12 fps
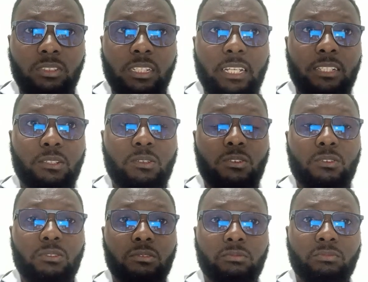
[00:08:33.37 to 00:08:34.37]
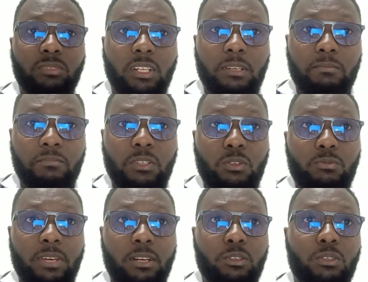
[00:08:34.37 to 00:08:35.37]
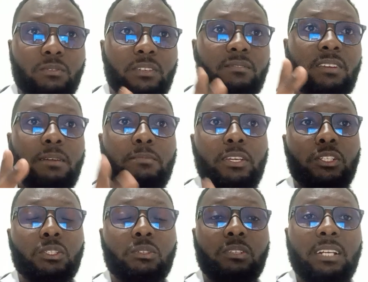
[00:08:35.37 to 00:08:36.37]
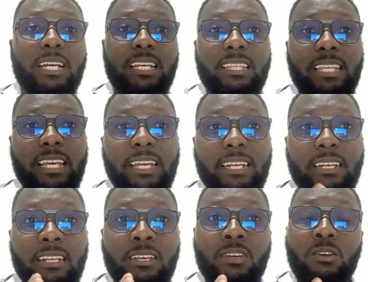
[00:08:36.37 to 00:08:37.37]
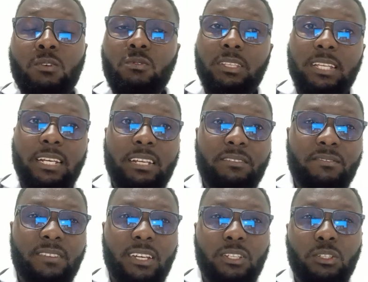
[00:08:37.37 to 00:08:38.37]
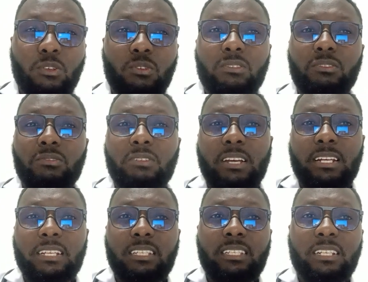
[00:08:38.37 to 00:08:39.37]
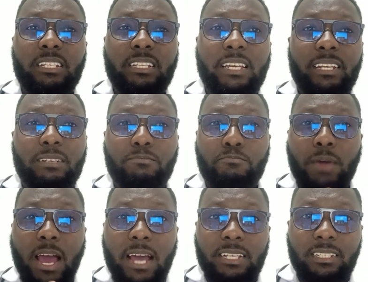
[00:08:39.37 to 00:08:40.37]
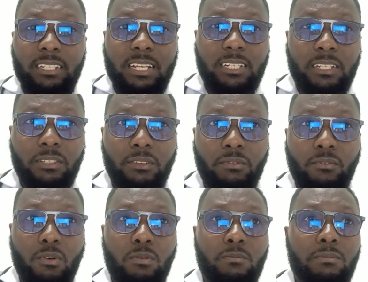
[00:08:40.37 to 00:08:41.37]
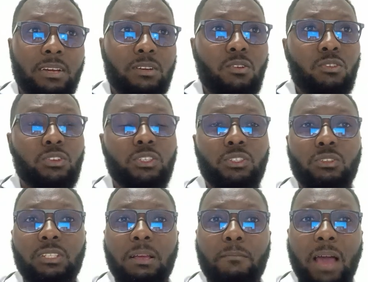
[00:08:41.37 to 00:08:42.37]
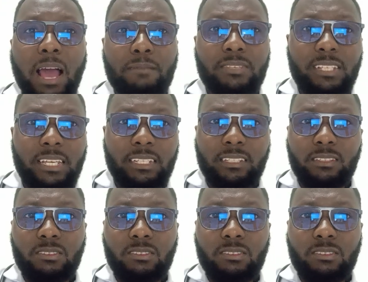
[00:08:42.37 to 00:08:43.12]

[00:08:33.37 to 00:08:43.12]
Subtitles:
Okay, so there will be a lot of inflammation, and then with an infection, you can easily get pus that is formed, but also some abscess.